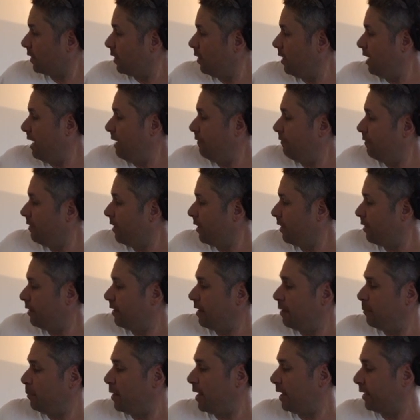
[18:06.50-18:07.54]
Everything on
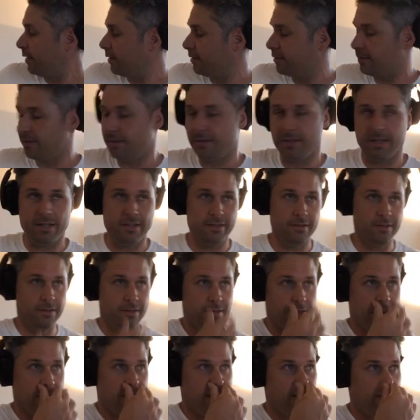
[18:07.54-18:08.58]
that bike
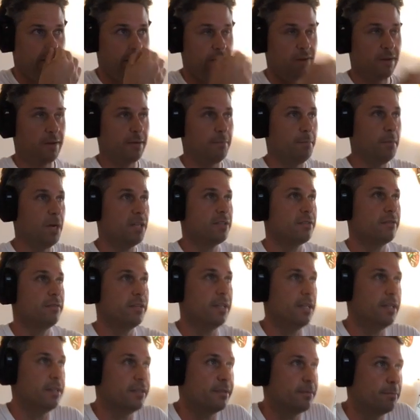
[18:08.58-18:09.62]
not much of it
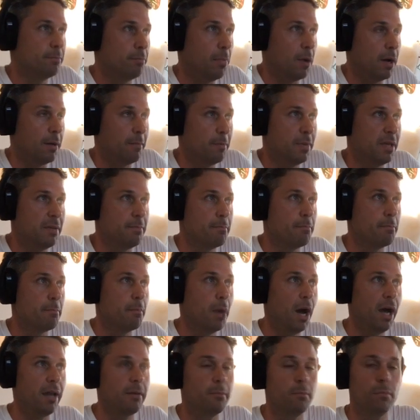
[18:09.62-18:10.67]
has been
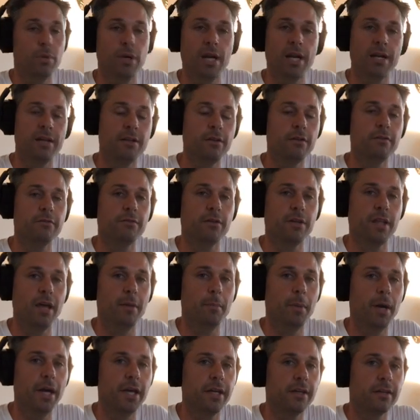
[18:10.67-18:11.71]
bought and brand new for that
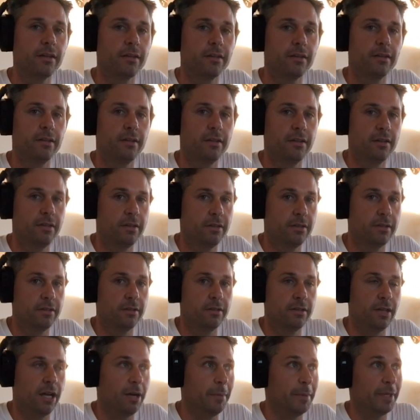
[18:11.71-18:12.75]
bike.
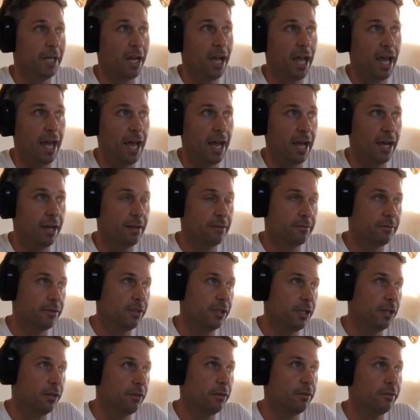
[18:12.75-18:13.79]
I mean,
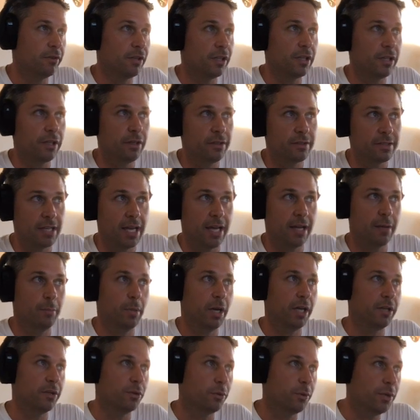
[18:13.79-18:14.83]
over the years I had to buy
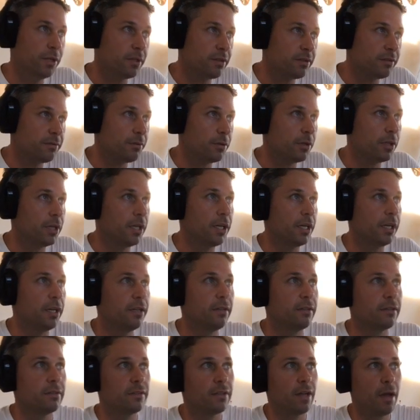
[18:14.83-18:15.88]
new wheels for it.
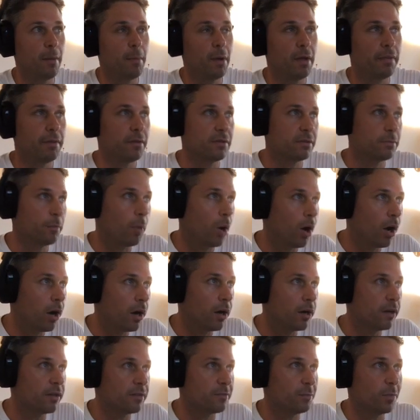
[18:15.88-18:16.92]
I bought those
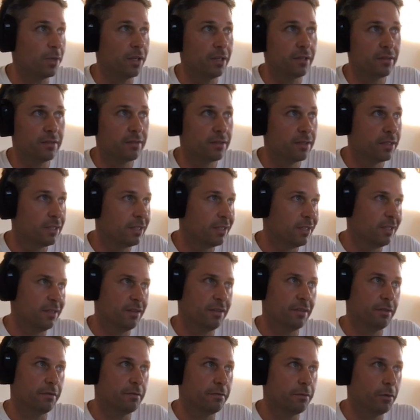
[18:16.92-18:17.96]
bars, but
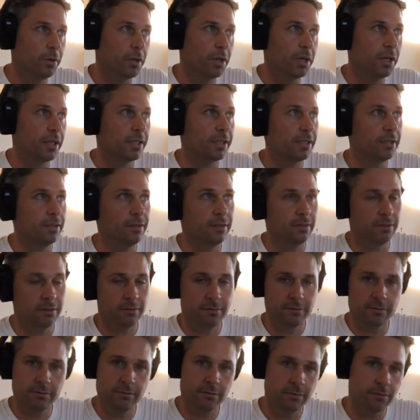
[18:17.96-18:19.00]
the fork and
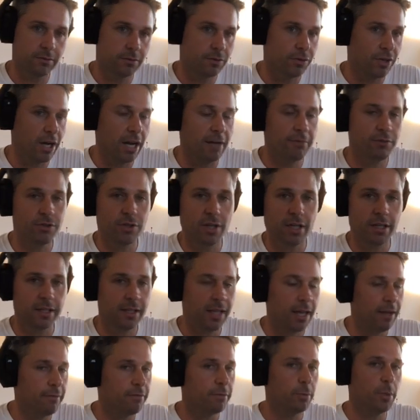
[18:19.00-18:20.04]
the drivetrain
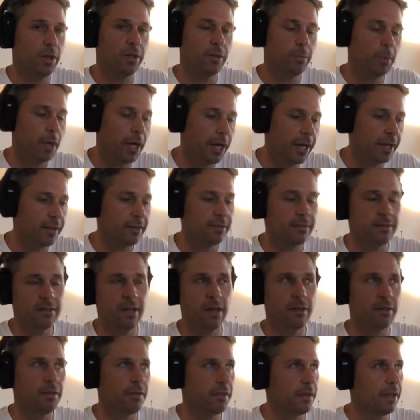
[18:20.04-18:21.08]
came from other bikes and
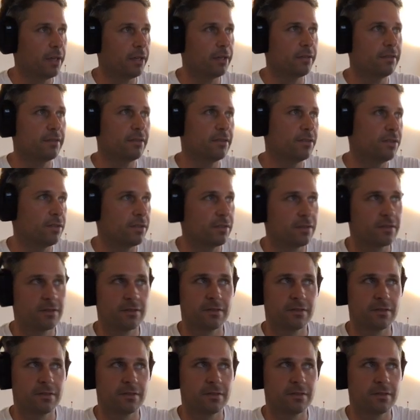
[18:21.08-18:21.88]
other things. It's just